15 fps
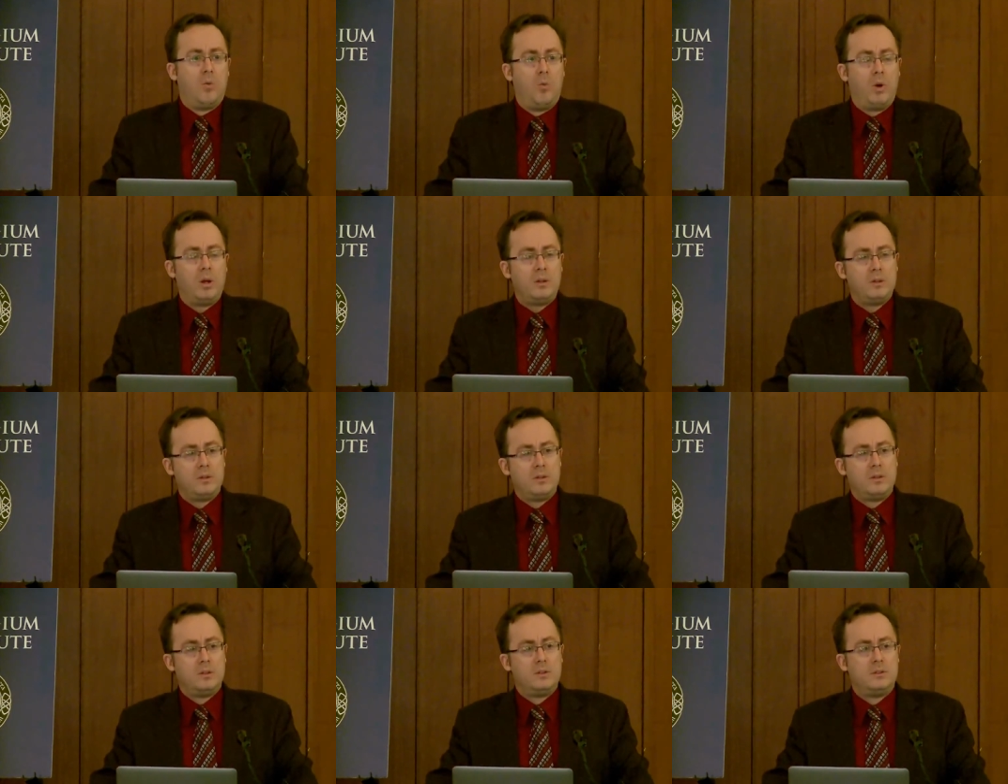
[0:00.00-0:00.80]

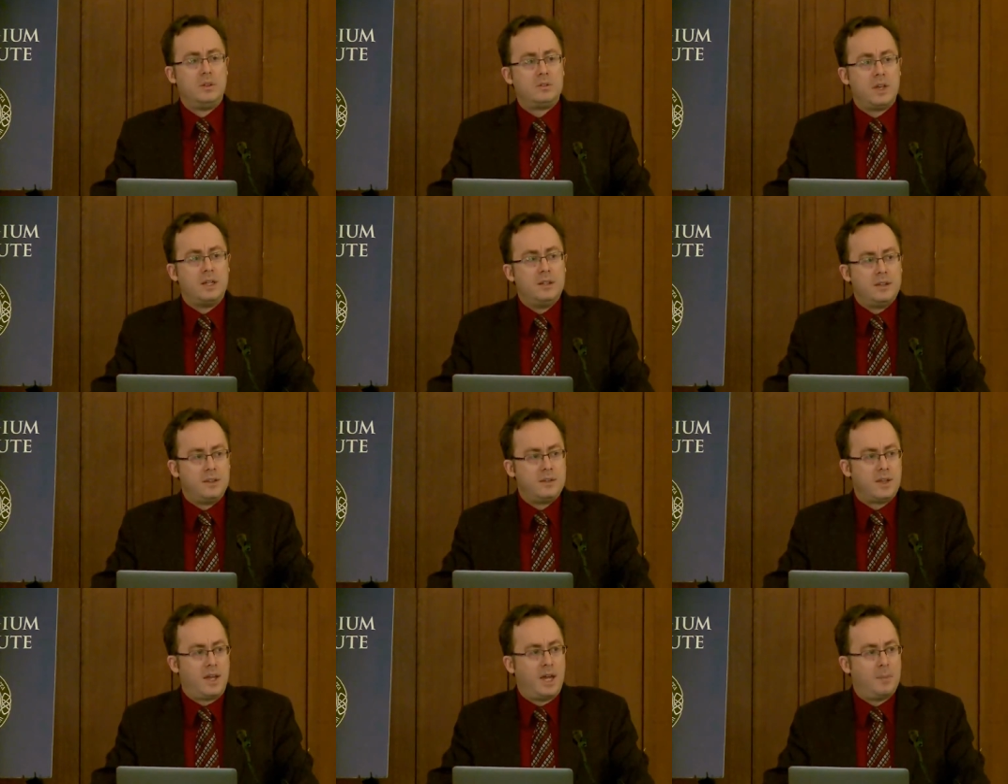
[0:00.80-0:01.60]
Well, does
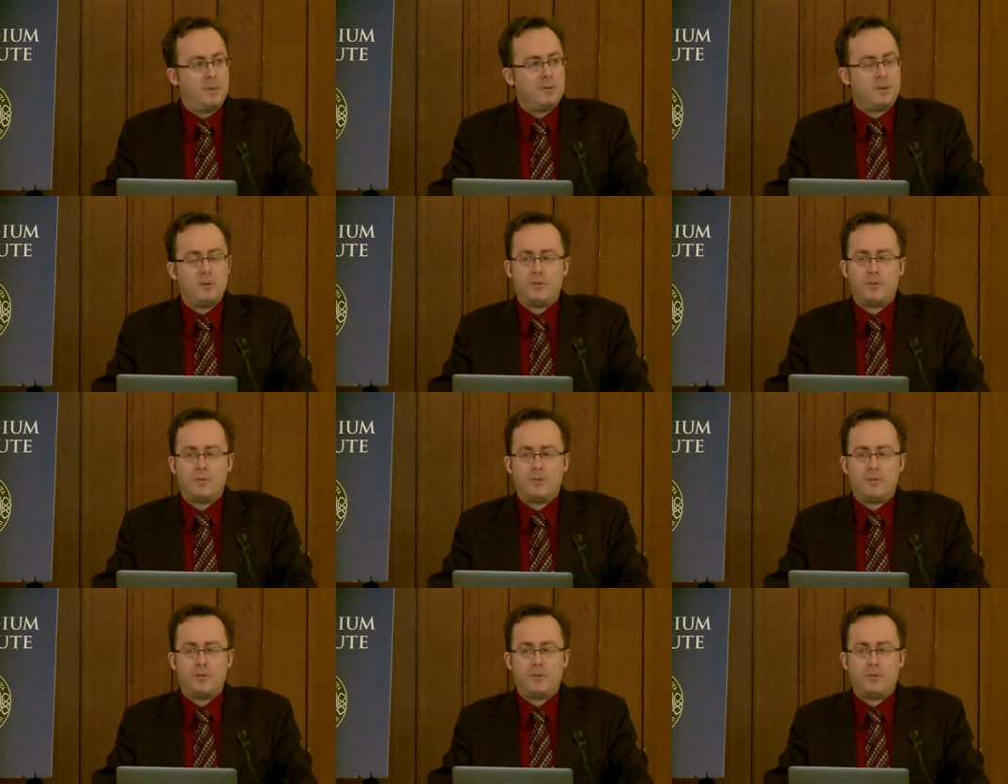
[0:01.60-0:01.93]
anything that happens in